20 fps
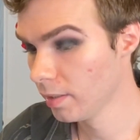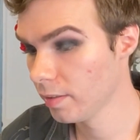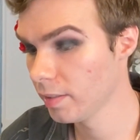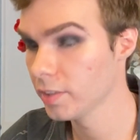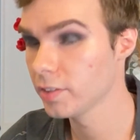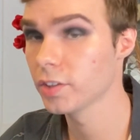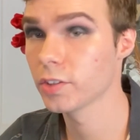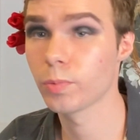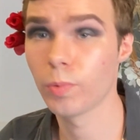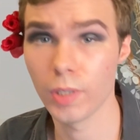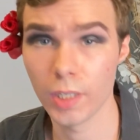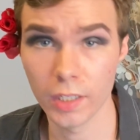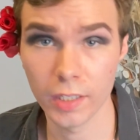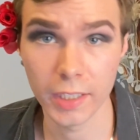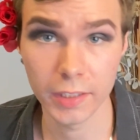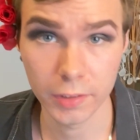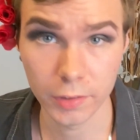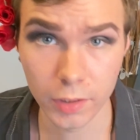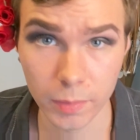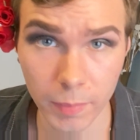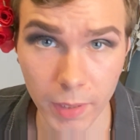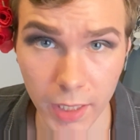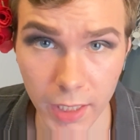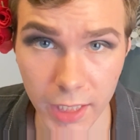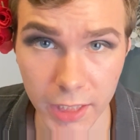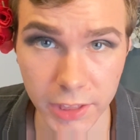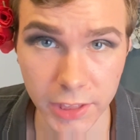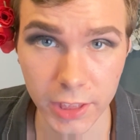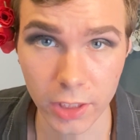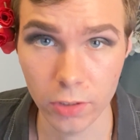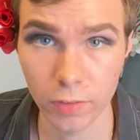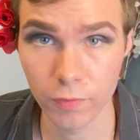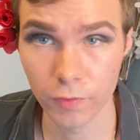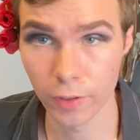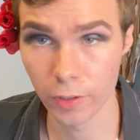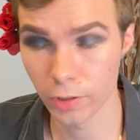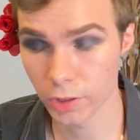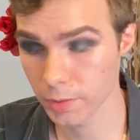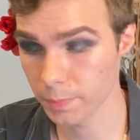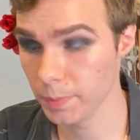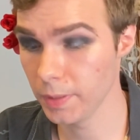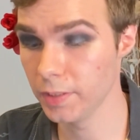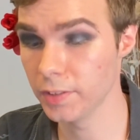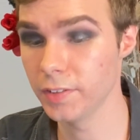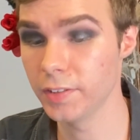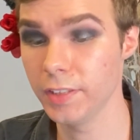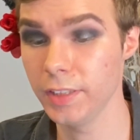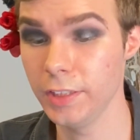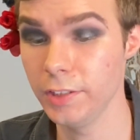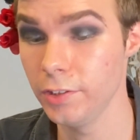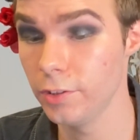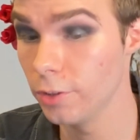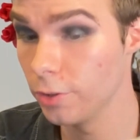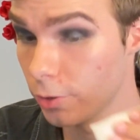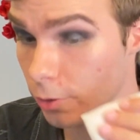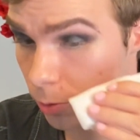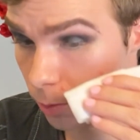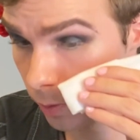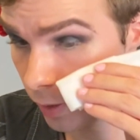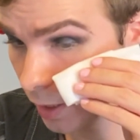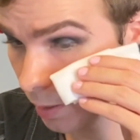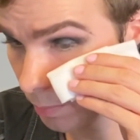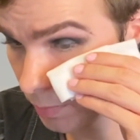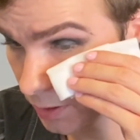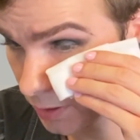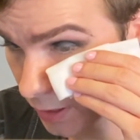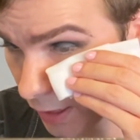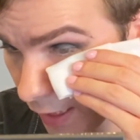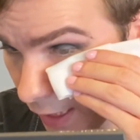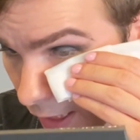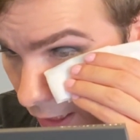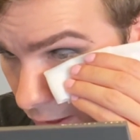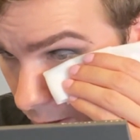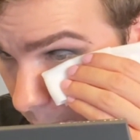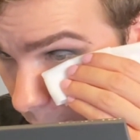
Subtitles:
This is why I like to do my eyeshadow first, because it's easier to correct mistakes